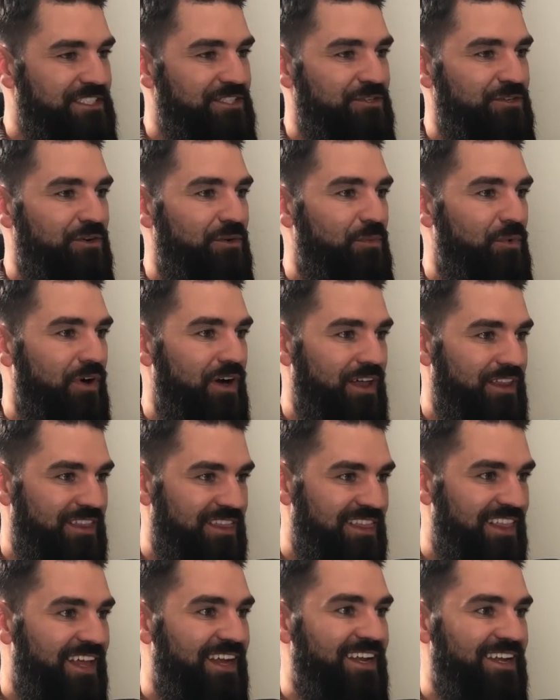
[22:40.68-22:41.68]
physical, more
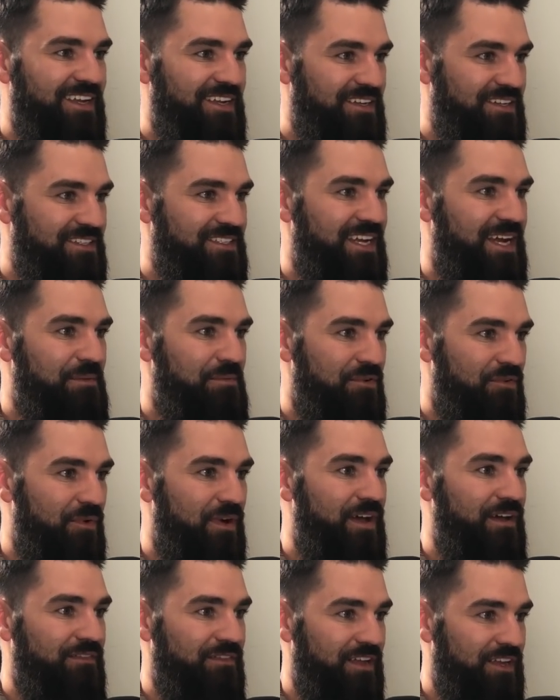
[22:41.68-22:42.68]
athletic type of
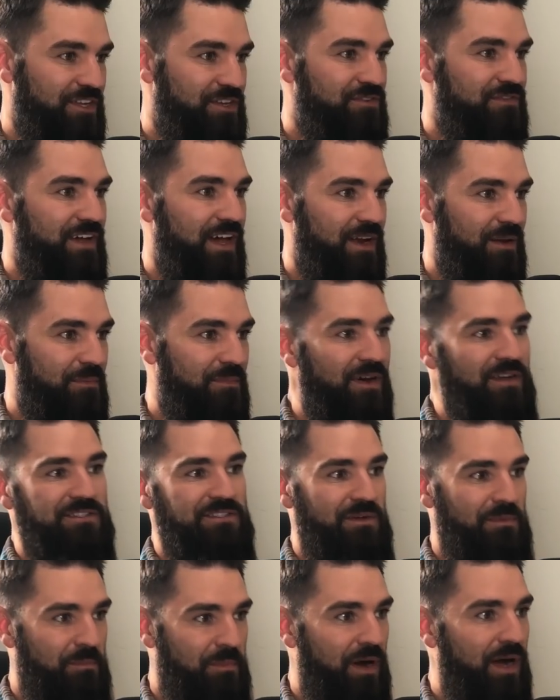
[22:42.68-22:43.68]
way of like, you've got to
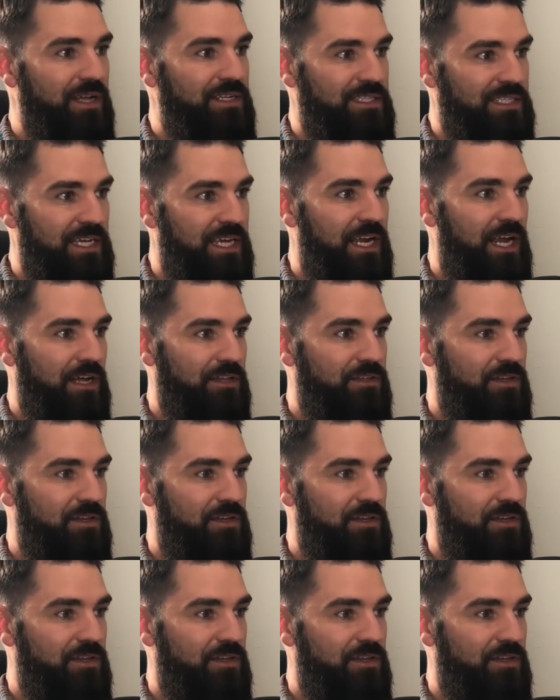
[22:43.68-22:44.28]
bust your butt to get